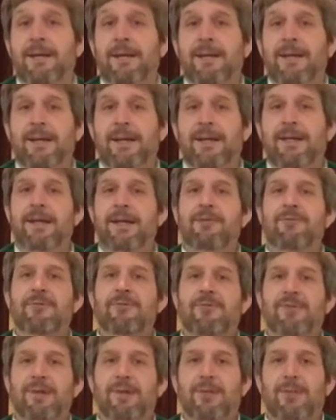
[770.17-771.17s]
And the
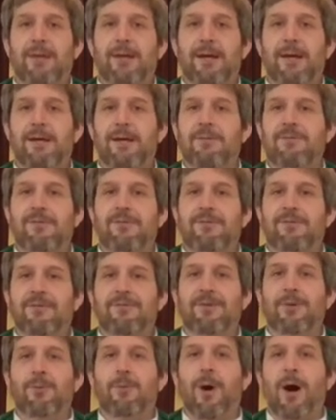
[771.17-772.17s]
interesting thing is if
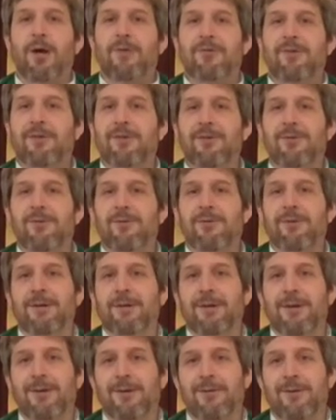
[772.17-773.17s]
you're watching this on
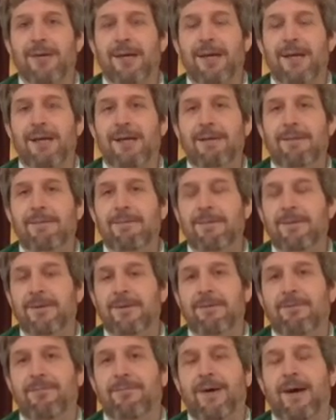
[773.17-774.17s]
another day and
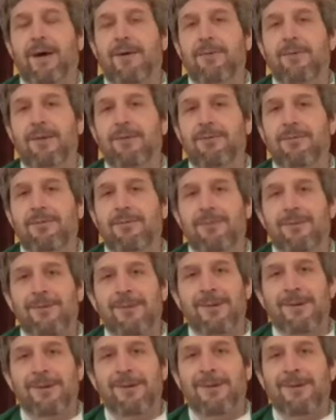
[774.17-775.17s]
have found this,
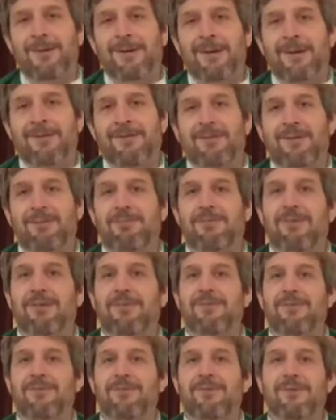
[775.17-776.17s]
in some
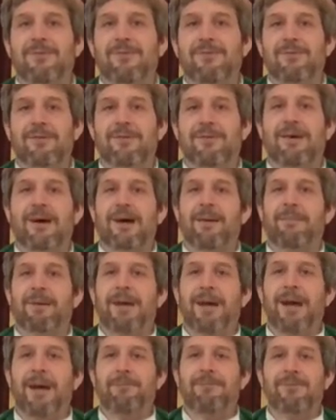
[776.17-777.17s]
senses this is a time
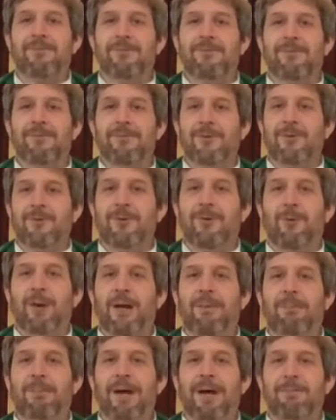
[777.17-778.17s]
capsule or a
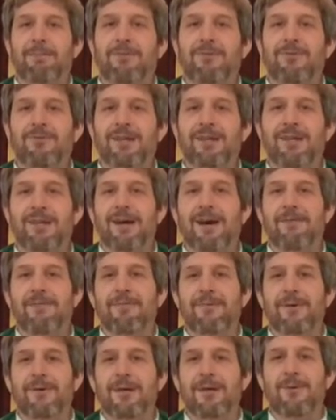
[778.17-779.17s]
Wayback Machine now
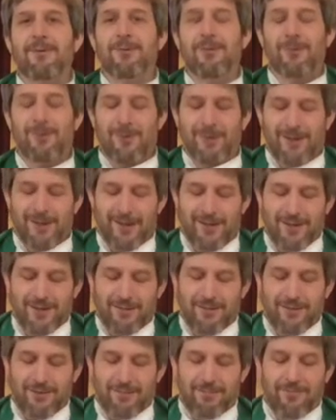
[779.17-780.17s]
for you,
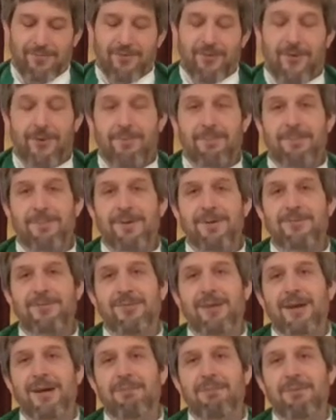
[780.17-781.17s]
some form of
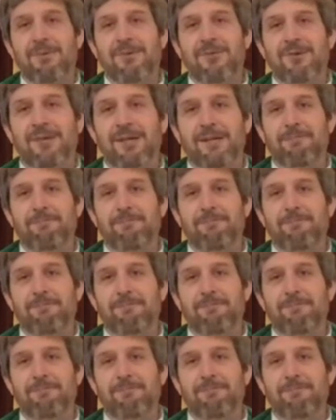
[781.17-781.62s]
time machine.